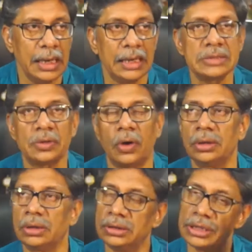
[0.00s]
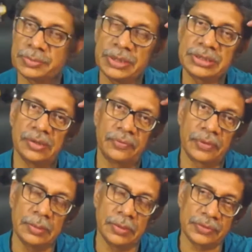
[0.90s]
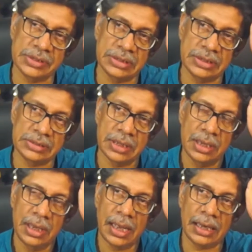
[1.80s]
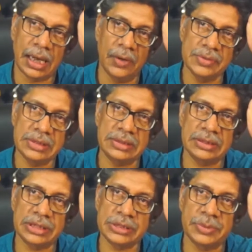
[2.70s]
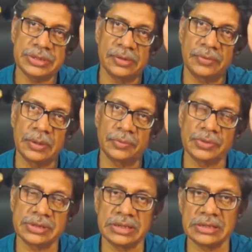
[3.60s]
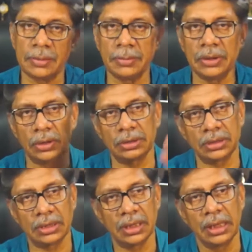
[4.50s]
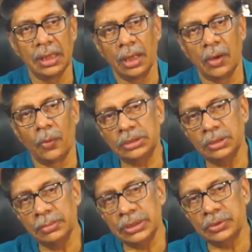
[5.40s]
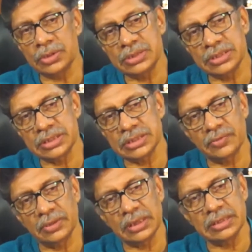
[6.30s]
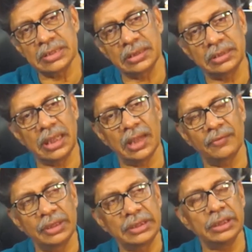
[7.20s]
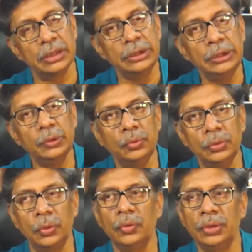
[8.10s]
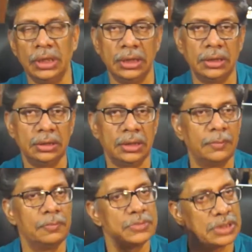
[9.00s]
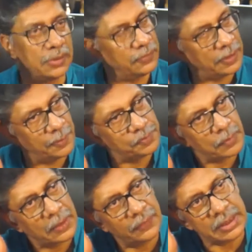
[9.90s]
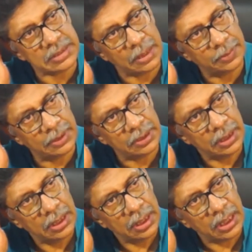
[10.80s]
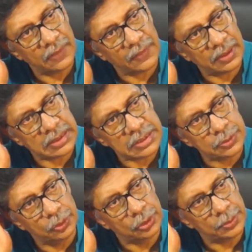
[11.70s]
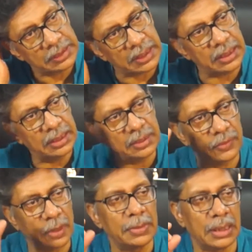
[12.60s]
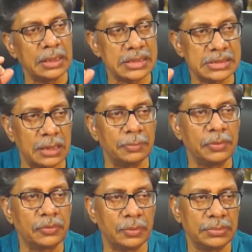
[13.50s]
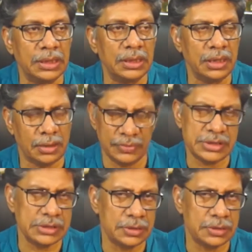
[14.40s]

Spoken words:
It has altered the spatial frame of the cities. And how is it that the spatial frame of the cities have been altered? What the metro stations have done is that they have created a new node in themselves. For example, if it is going to be taking it from an example from Delhi, which is